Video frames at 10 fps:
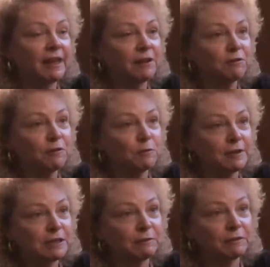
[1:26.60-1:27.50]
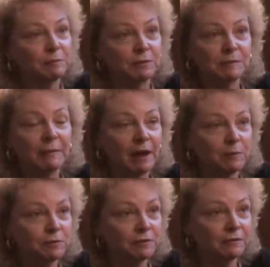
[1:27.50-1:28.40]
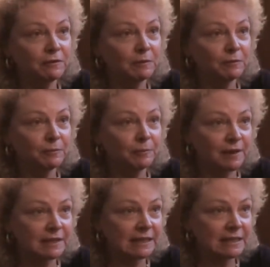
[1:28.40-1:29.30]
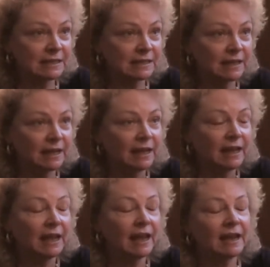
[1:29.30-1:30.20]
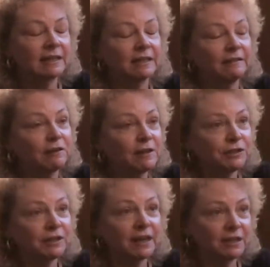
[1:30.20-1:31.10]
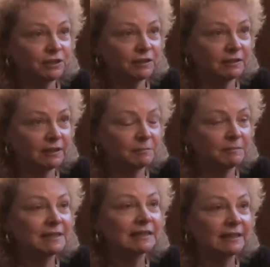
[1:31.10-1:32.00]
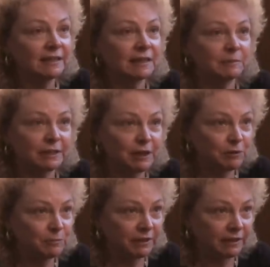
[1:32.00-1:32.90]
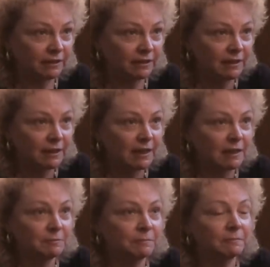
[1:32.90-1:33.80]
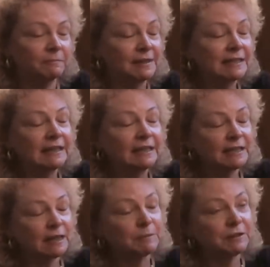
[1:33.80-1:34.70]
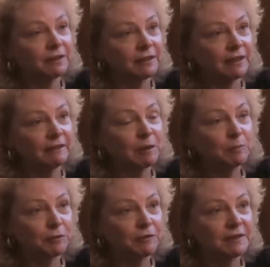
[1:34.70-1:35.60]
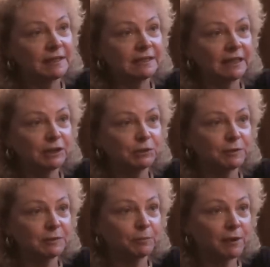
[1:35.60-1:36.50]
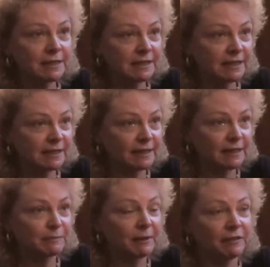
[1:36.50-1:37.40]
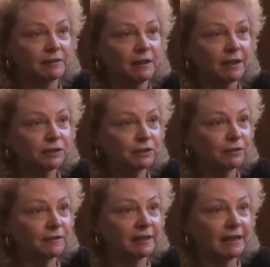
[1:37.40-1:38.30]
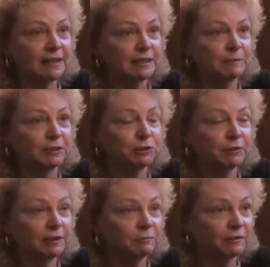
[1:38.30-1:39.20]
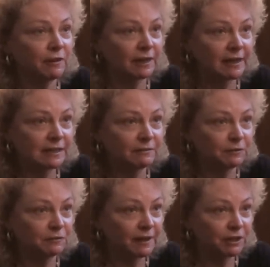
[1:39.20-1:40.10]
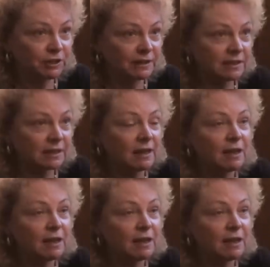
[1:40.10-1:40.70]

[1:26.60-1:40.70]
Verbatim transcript: they are the ones with the most power over the birth process, and their education misleads them terribly. Misleads them to think that birth is a dangerous process, that it's pathological, that it has to be treated with all kinds of interventions.